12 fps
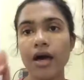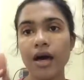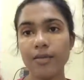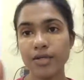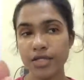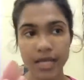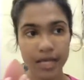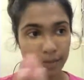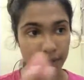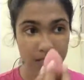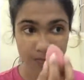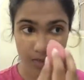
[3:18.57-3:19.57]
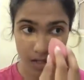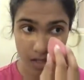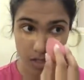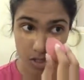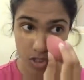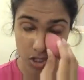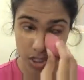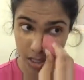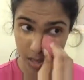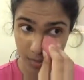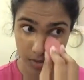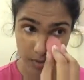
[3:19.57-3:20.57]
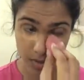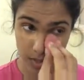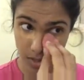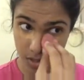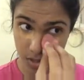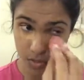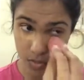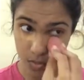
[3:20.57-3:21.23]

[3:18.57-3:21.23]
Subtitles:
I'm going to take my sponge and I'm going to